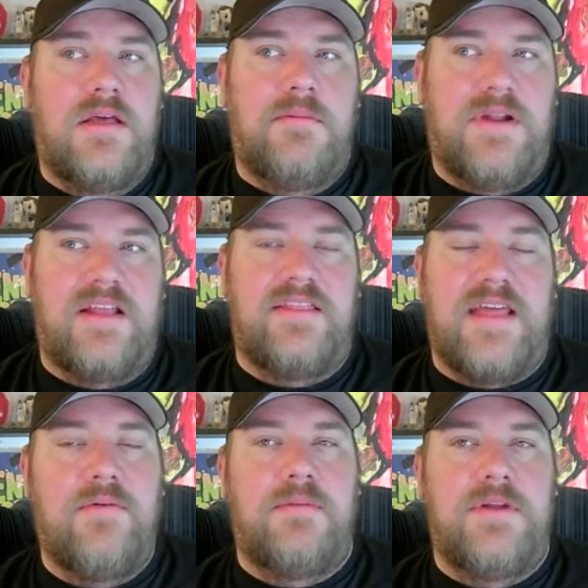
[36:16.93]
But
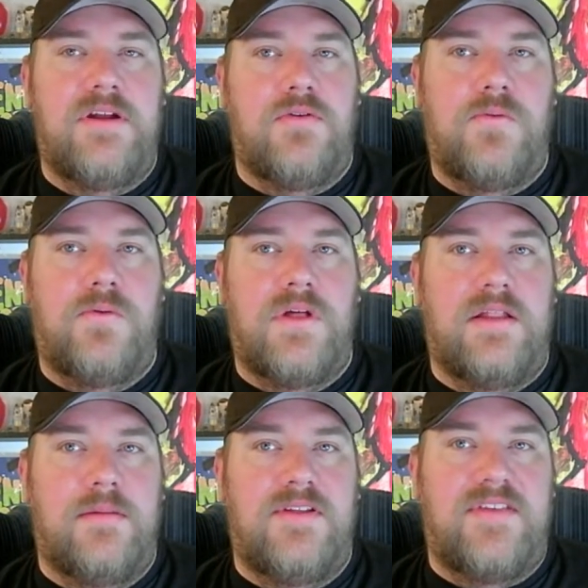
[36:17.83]
that would have been a cool
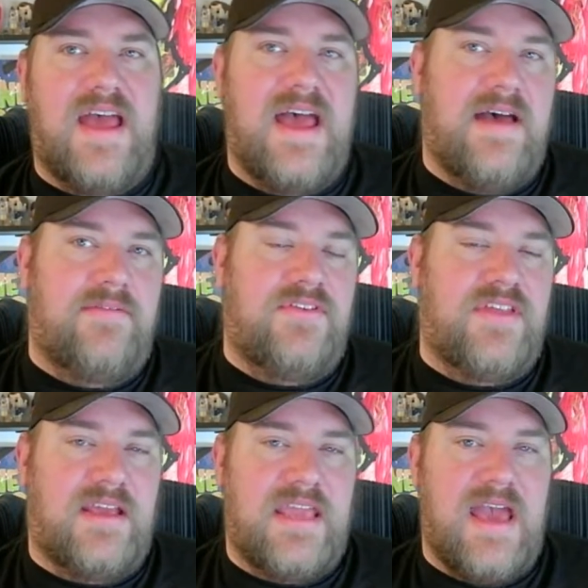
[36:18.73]
element to have, is
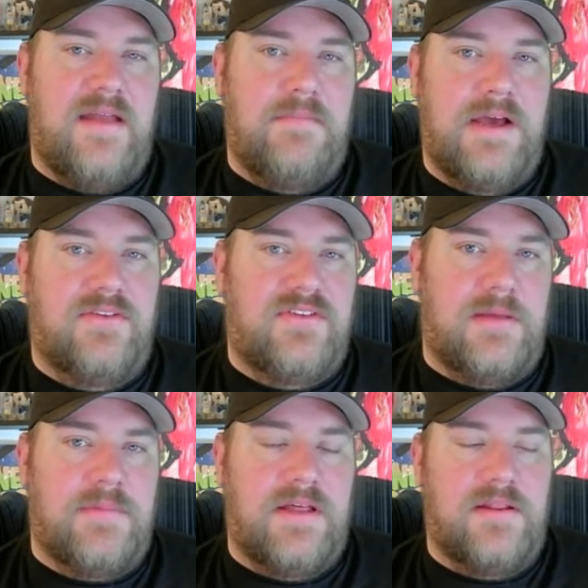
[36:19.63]
that cat and mouse
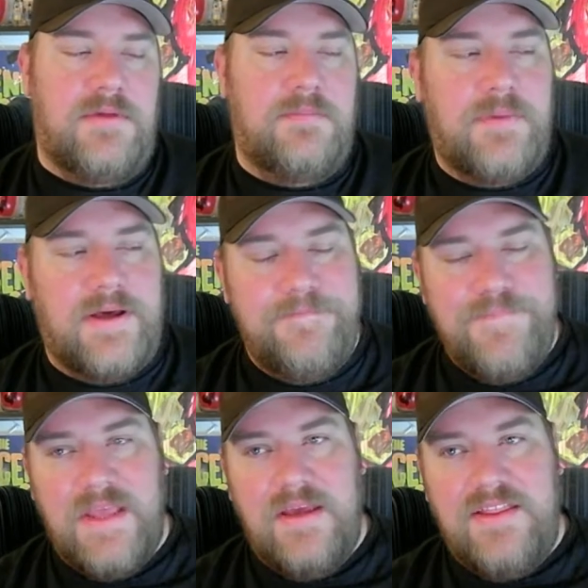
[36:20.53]
type of element. But
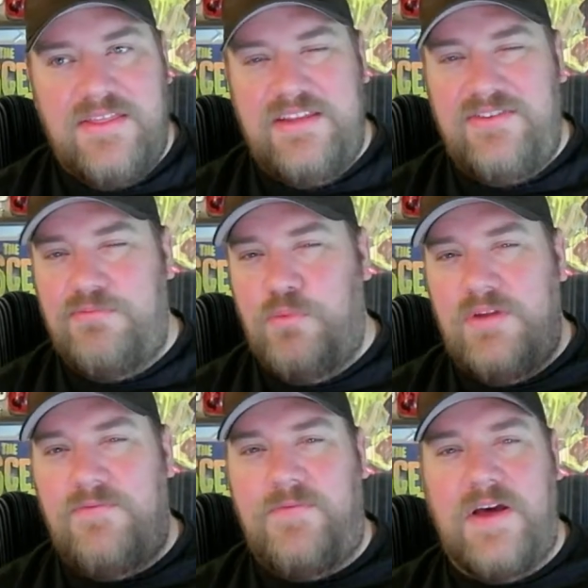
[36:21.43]
this
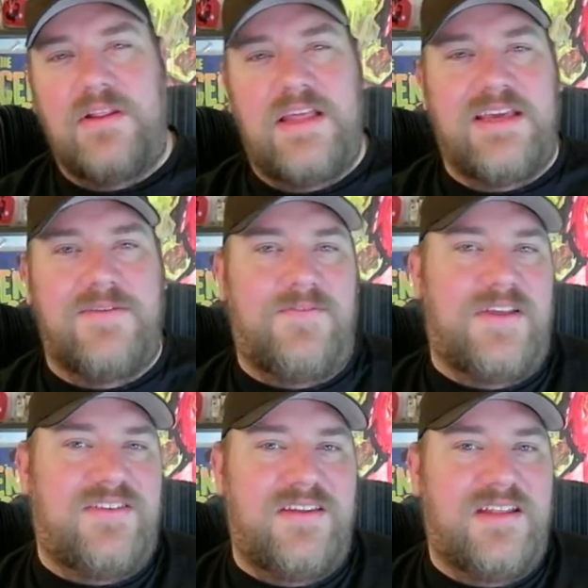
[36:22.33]
one felt like it
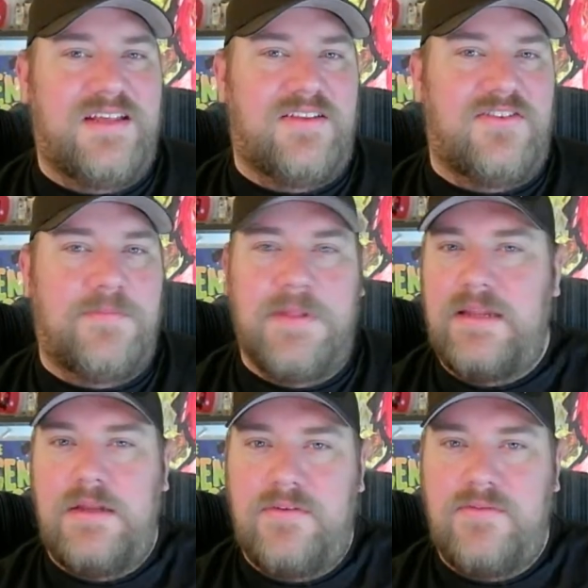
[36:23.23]
fits in like the Split
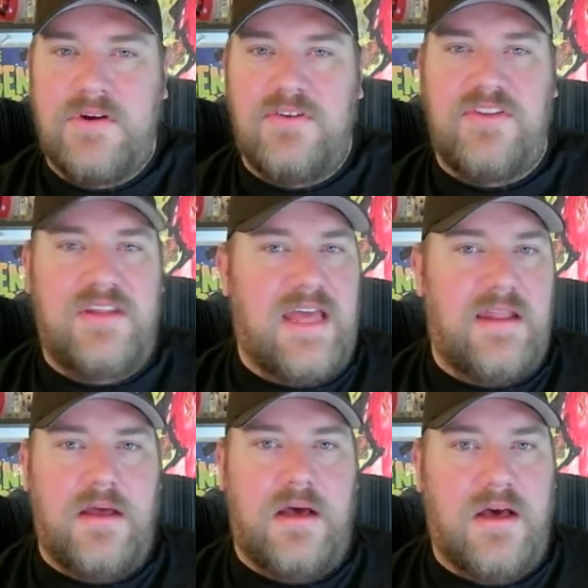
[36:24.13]
universe and that
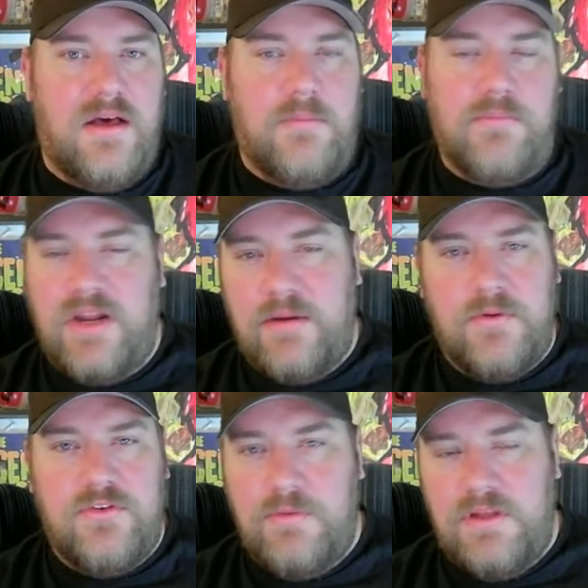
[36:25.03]

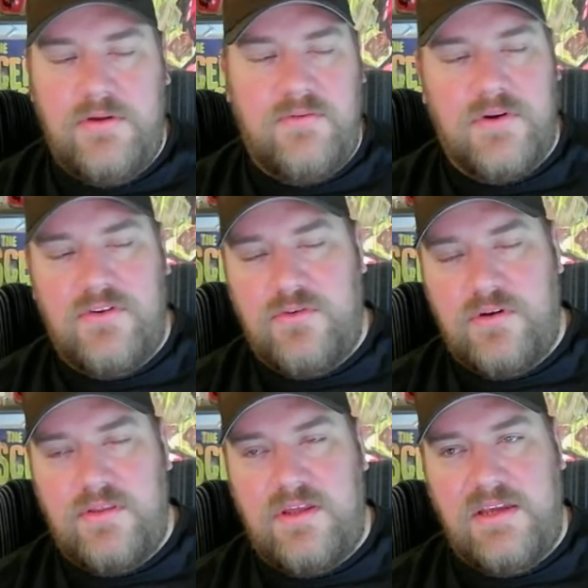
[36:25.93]
Unbreakable Split universe sort
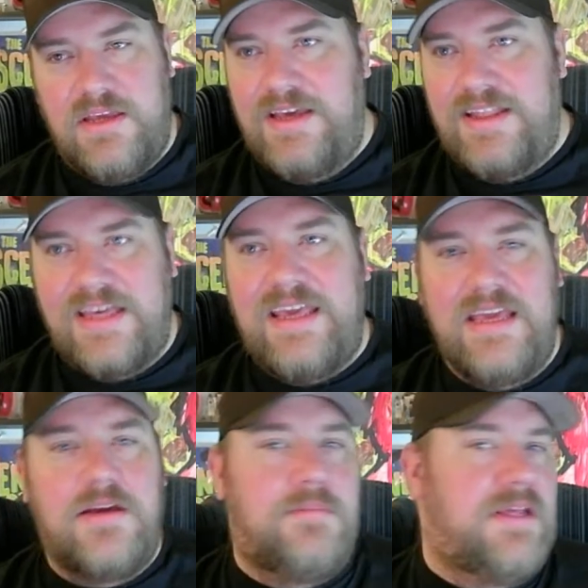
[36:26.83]
of thing. Like
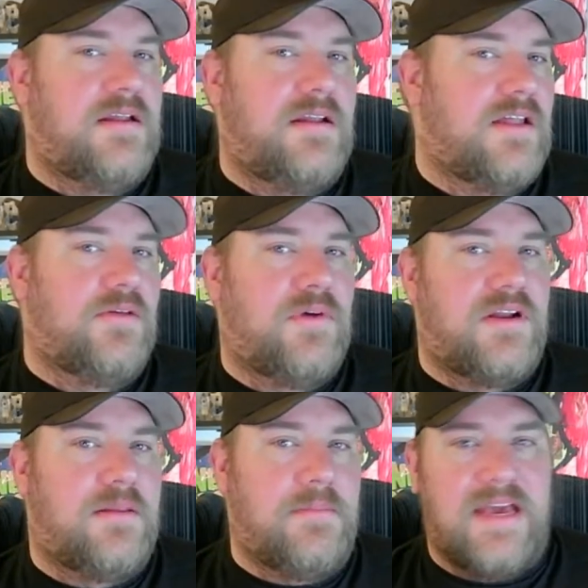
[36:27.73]
he could be another one
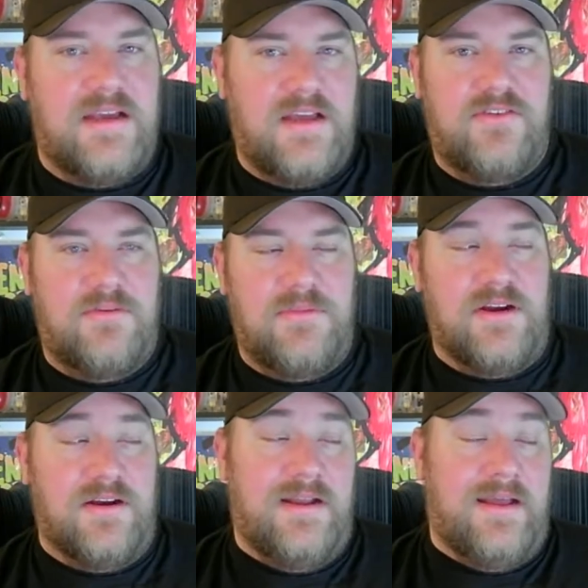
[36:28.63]
of the bad guys from
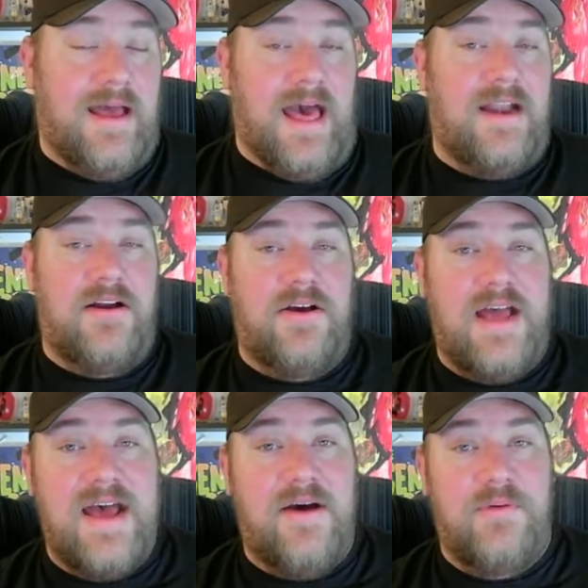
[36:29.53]
there. I don't know
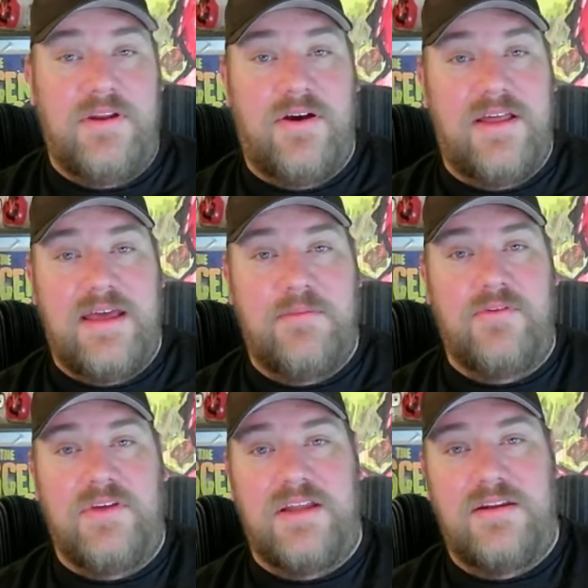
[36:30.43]
how. We know how that
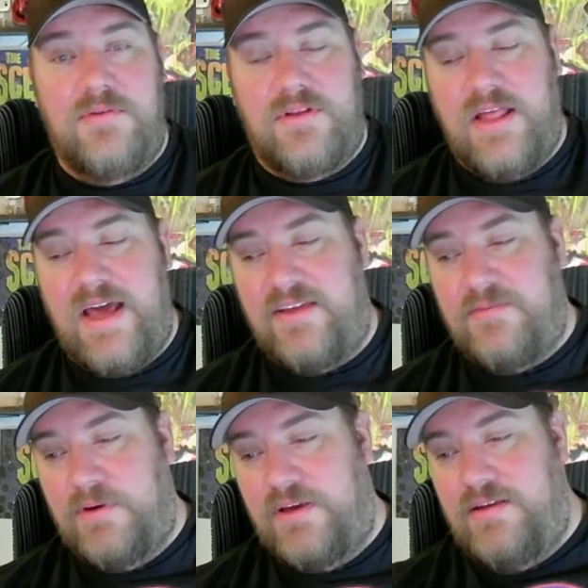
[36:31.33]
movie ended with Glass,
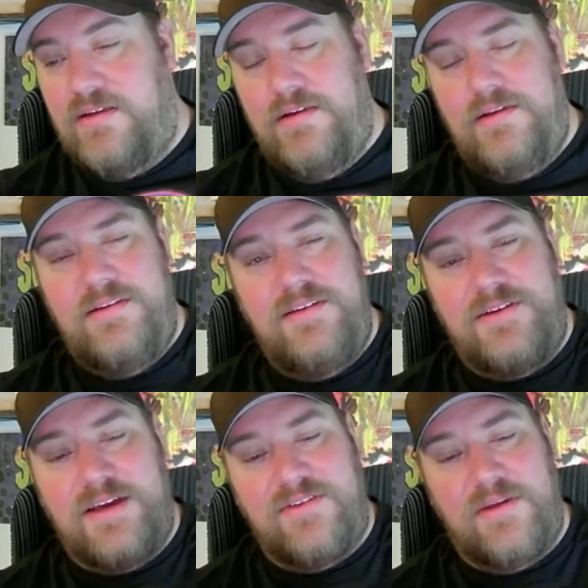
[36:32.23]
but you
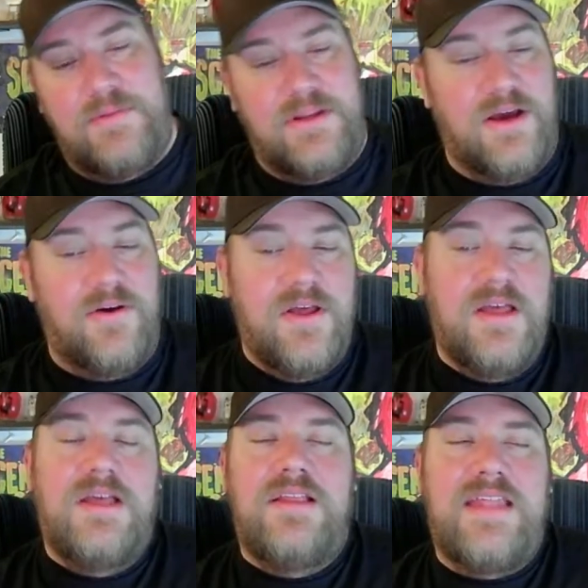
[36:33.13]
guys let me know.
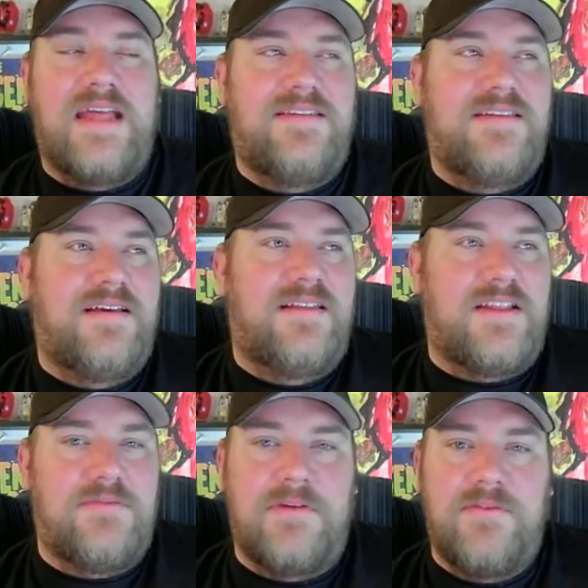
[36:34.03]
That's
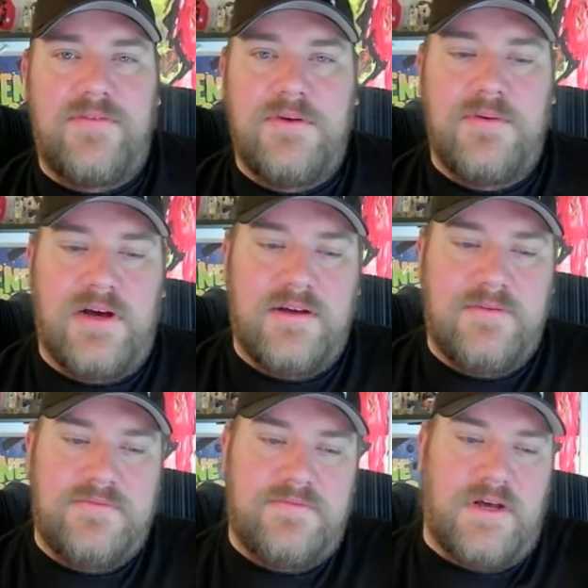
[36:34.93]
my review
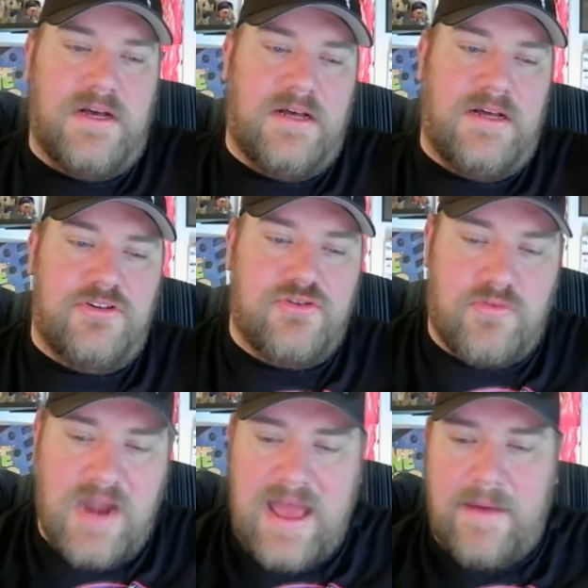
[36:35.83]
of
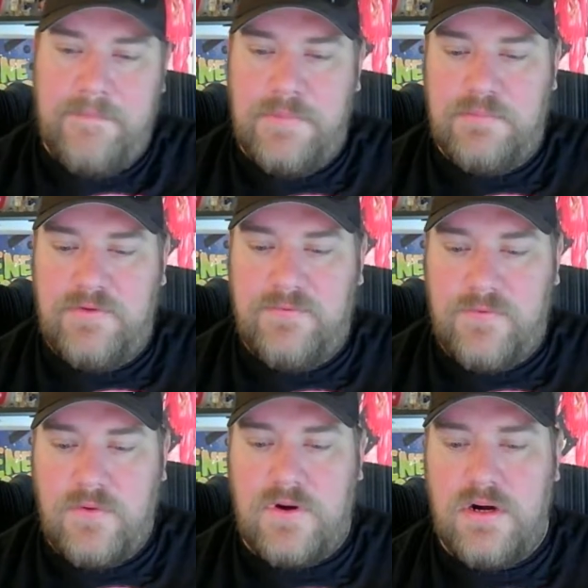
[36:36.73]
Trap. But
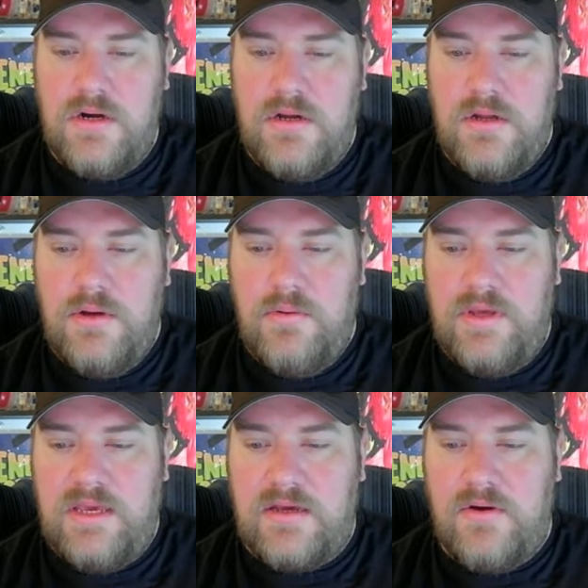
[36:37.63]
before we
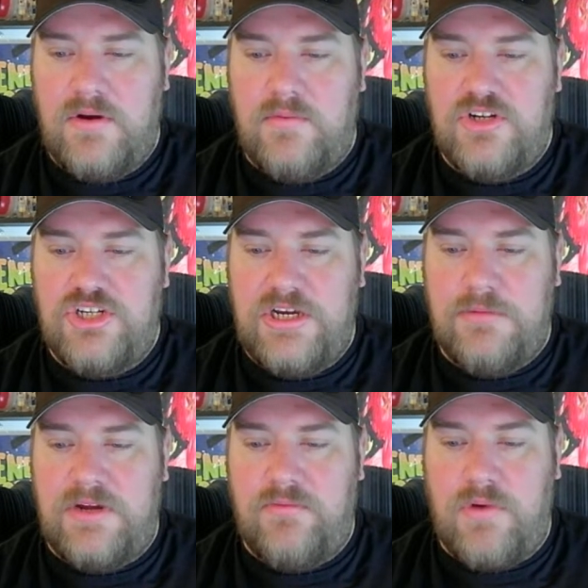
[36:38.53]
get going, I want to share
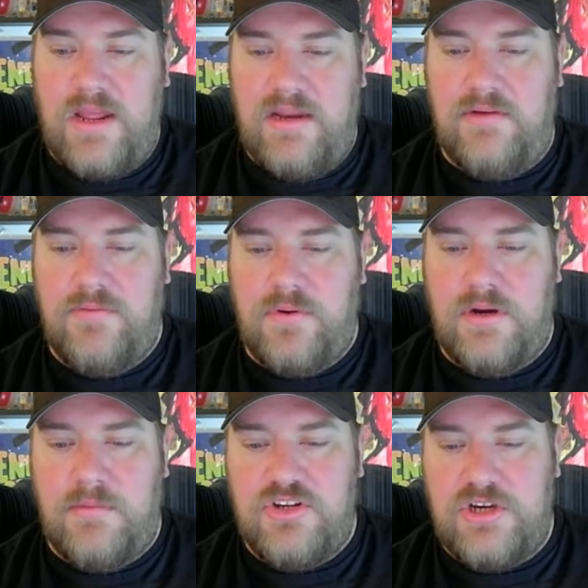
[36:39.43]
my rating for it. And
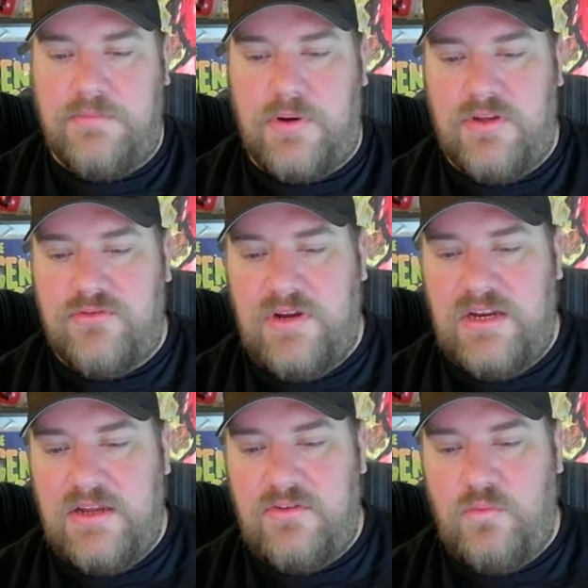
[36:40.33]
I'm going to share Paul's
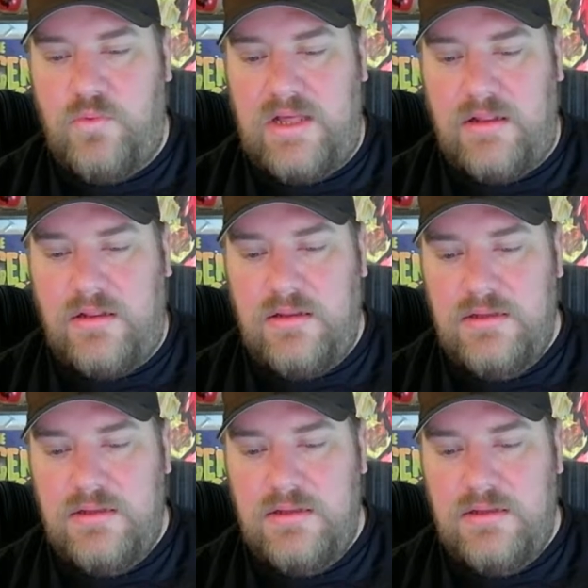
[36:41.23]
rating as well.